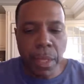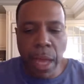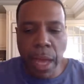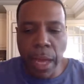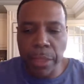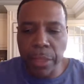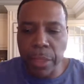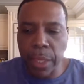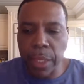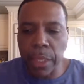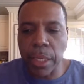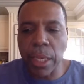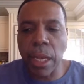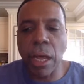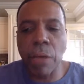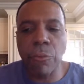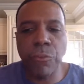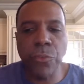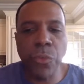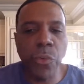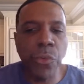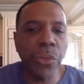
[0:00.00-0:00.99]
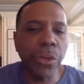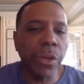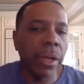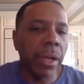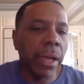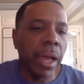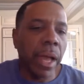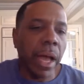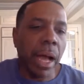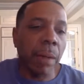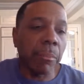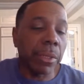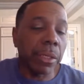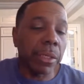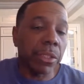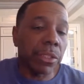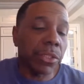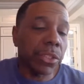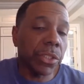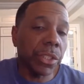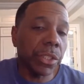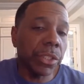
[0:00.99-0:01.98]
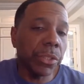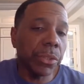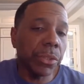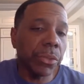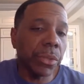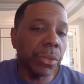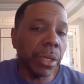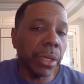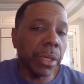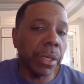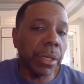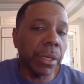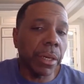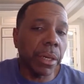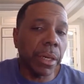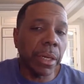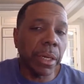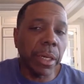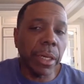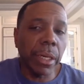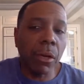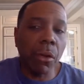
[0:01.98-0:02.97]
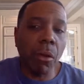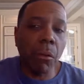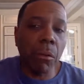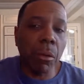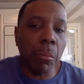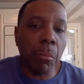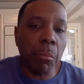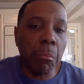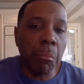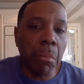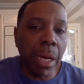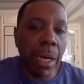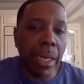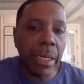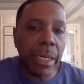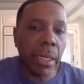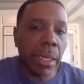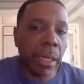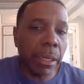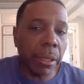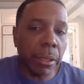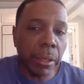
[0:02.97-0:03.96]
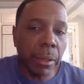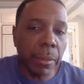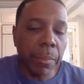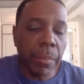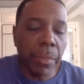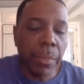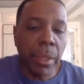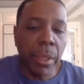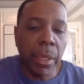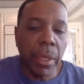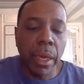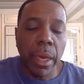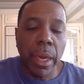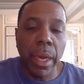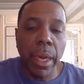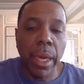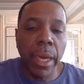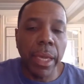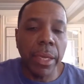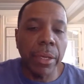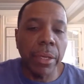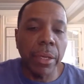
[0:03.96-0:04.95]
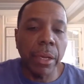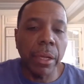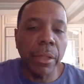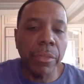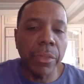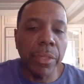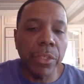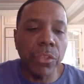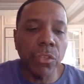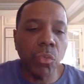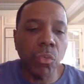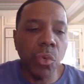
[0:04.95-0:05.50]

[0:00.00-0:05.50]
thank God for you. I'm going to see you again on Monday. And this